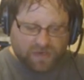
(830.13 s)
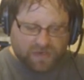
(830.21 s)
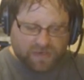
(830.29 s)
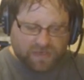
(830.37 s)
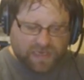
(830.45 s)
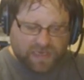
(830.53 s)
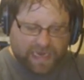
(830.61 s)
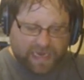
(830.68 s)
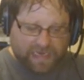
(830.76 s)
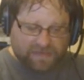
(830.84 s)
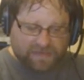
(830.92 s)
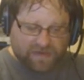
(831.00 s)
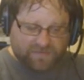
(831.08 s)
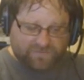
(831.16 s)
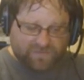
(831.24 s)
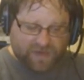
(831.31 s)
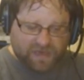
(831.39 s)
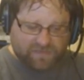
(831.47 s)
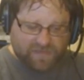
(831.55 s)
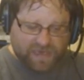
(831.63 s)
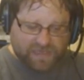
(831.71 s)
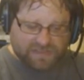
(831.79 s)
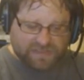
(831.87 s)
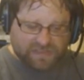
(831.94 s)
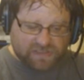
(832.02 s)
gain their freedom, and
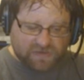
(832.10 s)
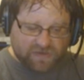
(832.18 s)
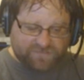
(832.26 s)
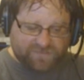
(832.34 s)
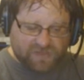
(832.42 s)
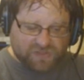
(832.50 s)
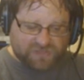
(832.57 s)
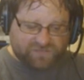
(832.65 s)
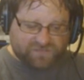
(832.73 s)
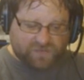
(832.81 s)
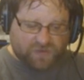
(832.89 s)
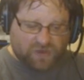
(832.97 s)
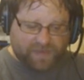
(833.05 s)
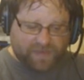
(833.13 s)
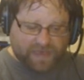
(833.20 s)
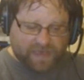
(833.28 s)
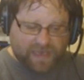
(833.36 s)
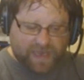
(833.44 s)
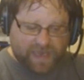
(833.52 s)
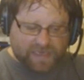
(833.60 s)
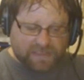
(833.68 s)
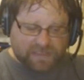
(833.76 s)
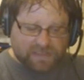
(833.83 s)
secure a future for all mankind.